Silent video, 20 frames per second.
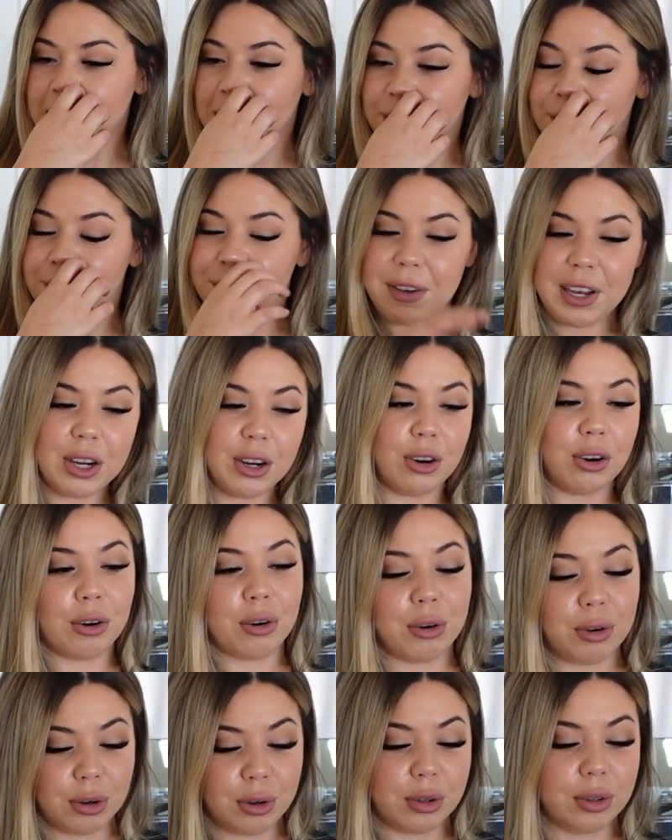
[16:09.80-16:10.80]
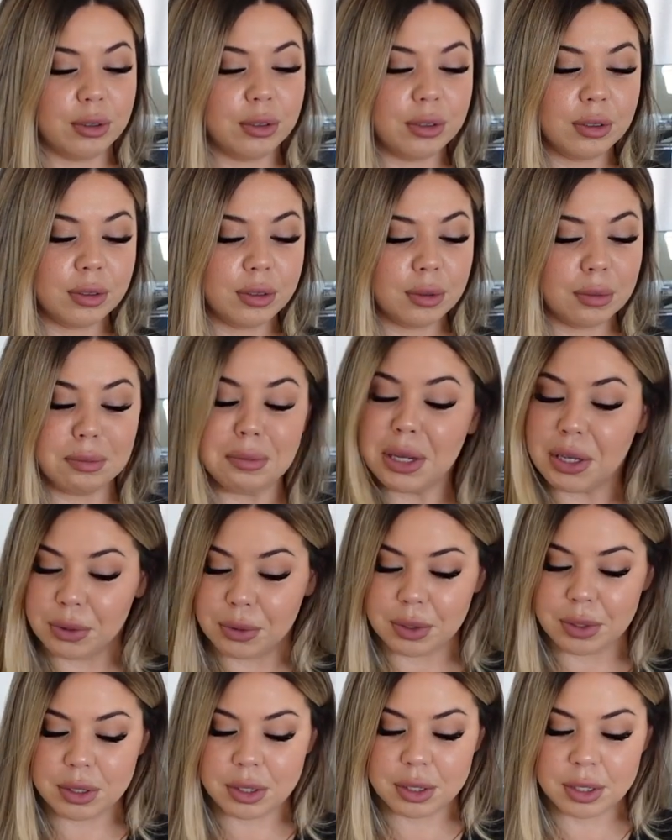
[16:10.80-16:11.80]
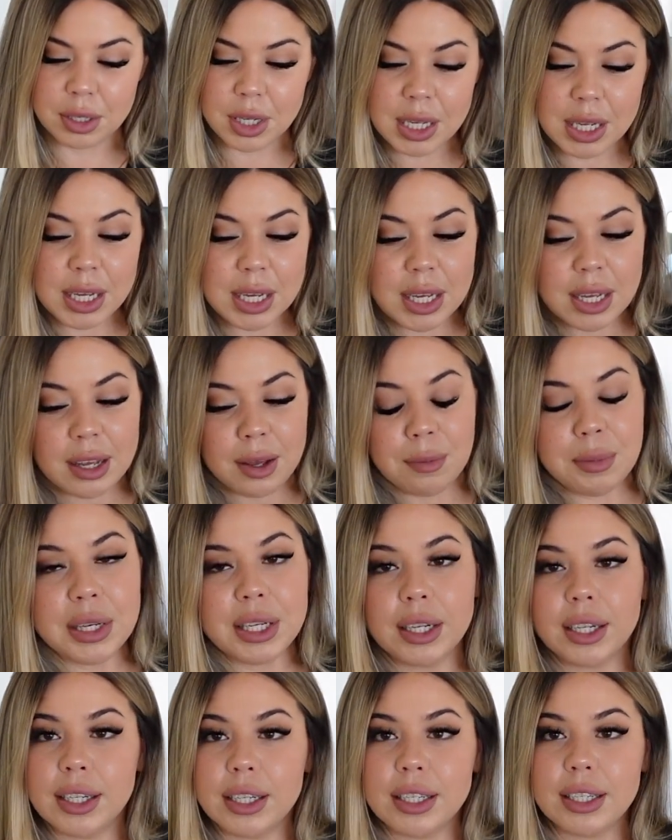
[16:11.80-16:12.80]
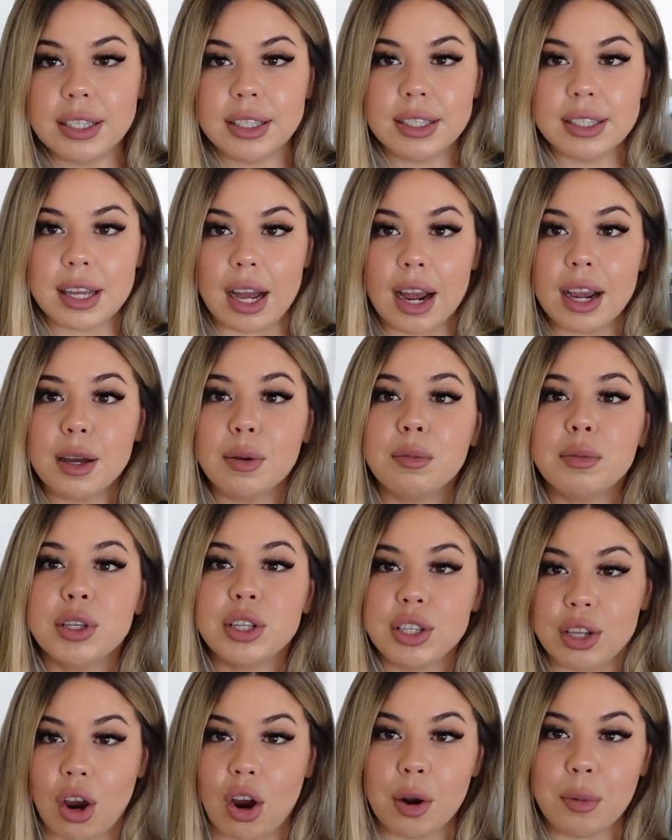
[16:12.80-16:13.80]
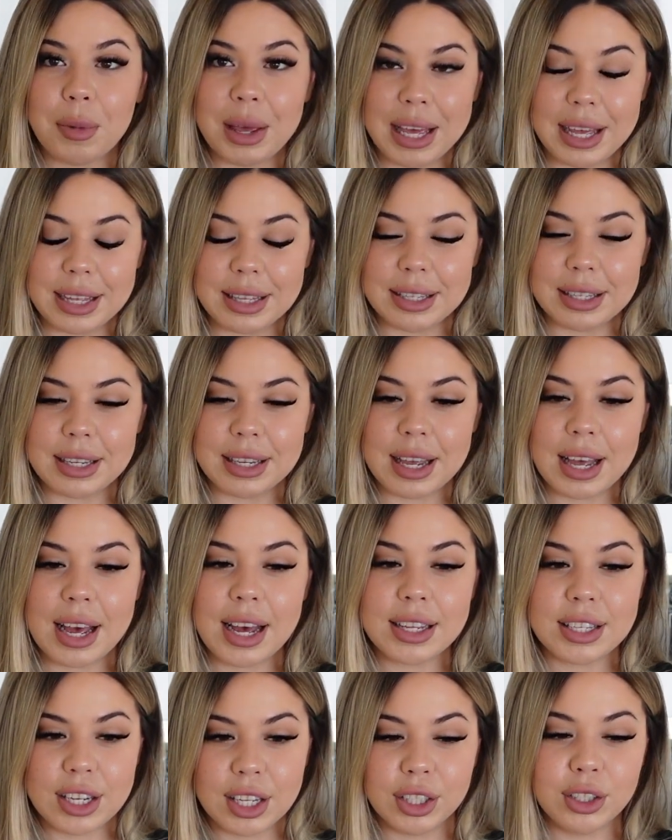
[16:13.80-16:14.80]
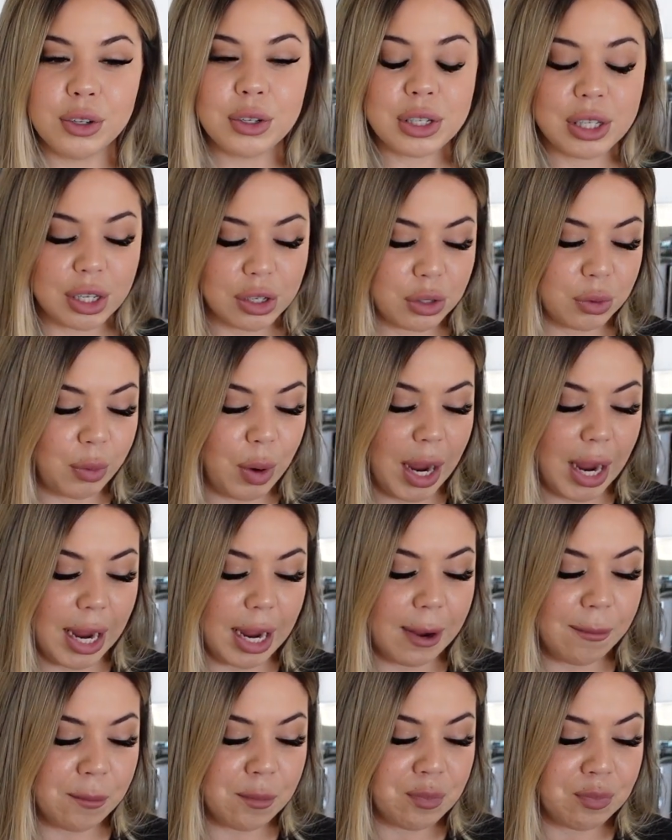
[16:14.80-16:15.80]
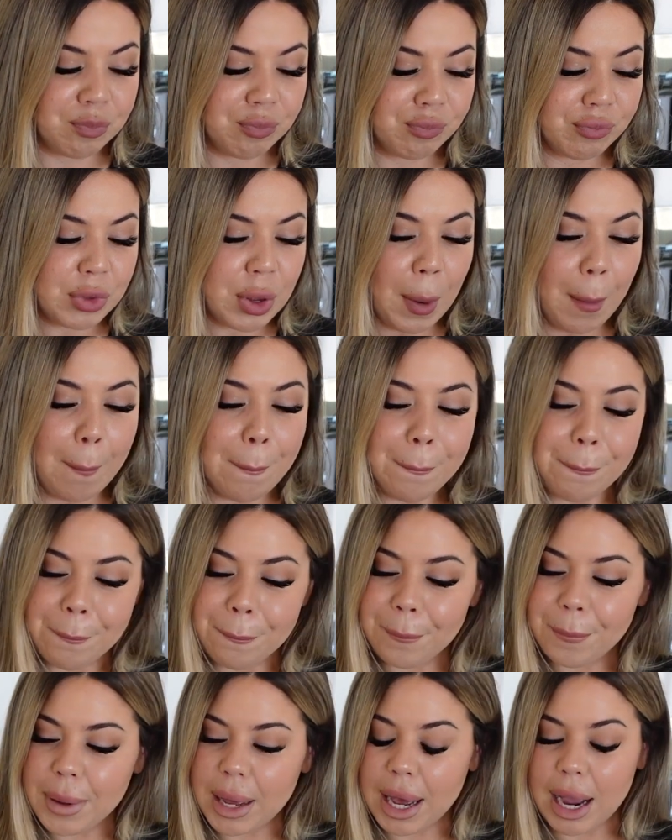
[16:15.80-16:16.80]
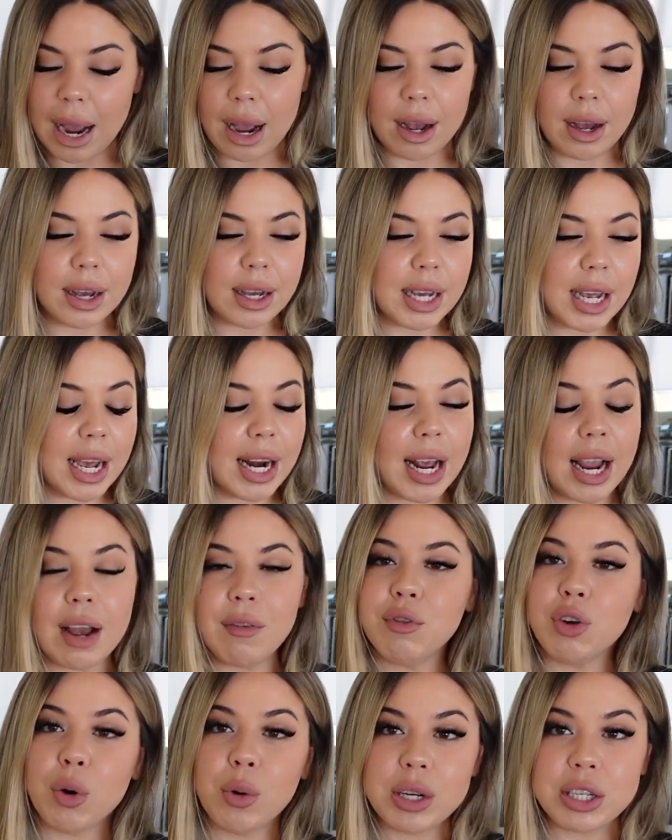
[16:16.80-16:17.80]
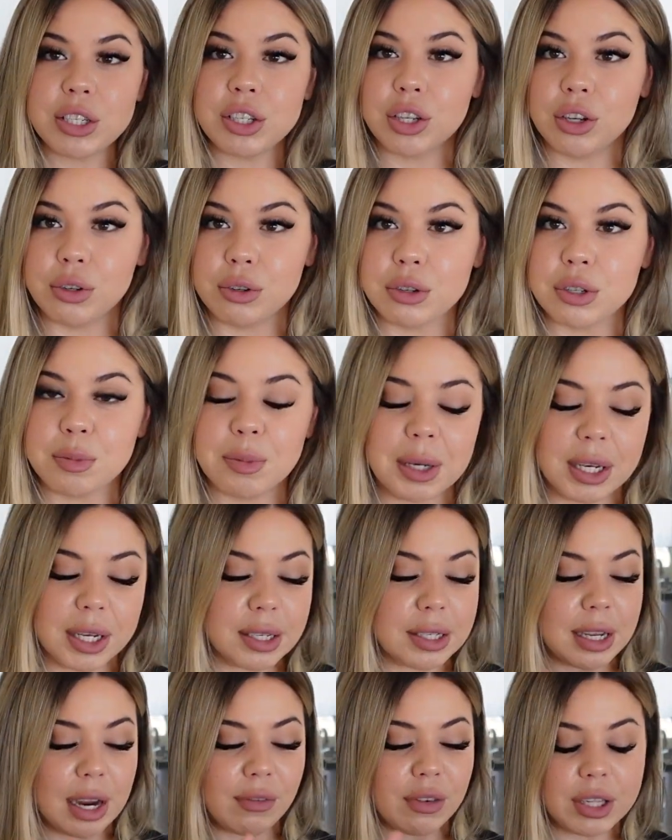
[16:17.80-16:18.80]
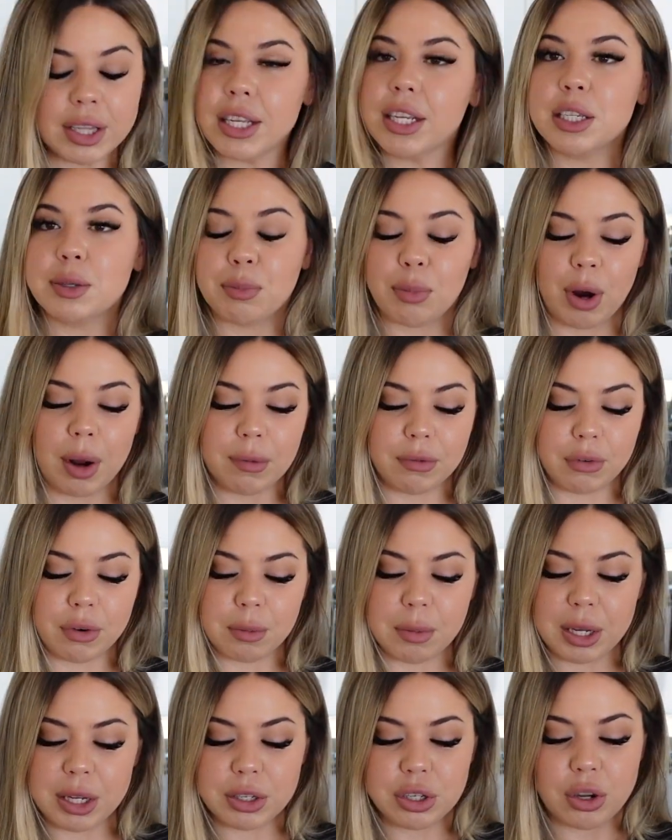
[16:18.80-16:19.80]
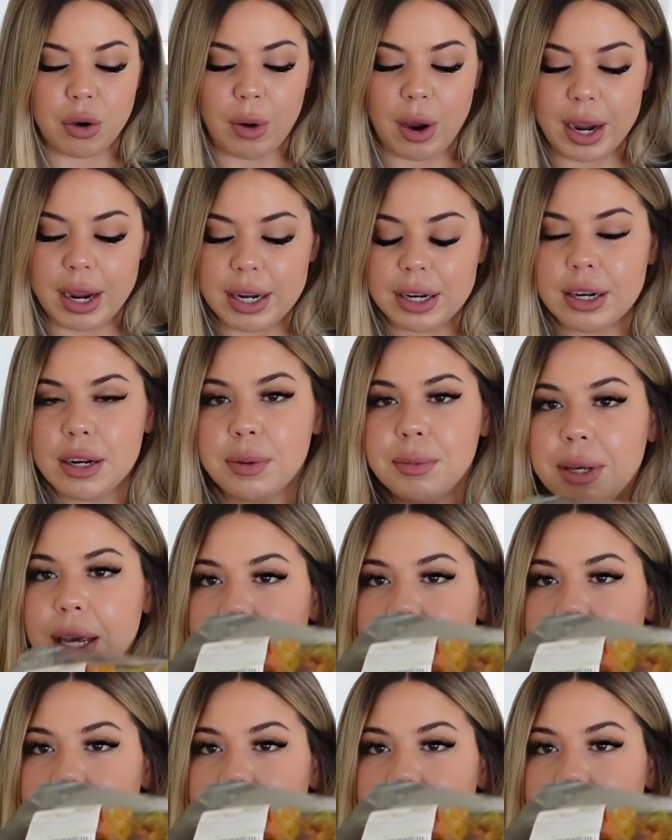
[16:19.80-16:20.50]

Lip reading: fit girl meals because I am determined to lose this weight. And I have no excuse because everything's prepped for me. So I ended up